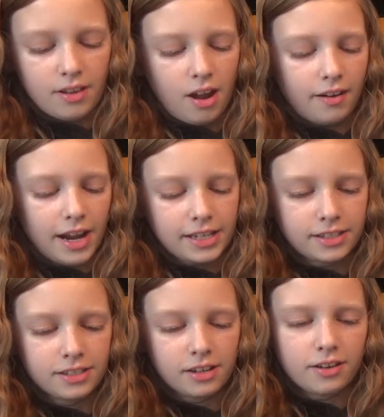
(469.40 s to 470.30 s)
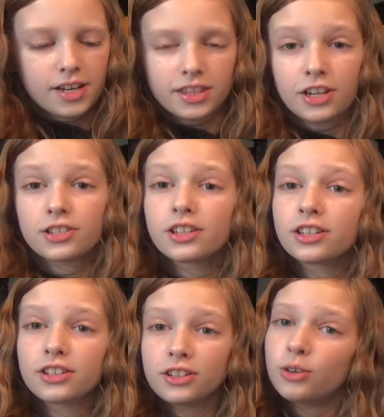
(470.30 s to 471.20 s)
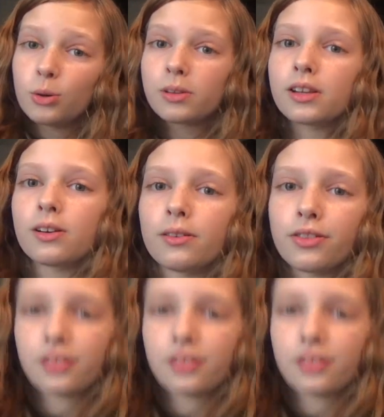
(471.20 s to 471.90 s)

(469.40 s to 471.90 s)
All right. So there's a cool little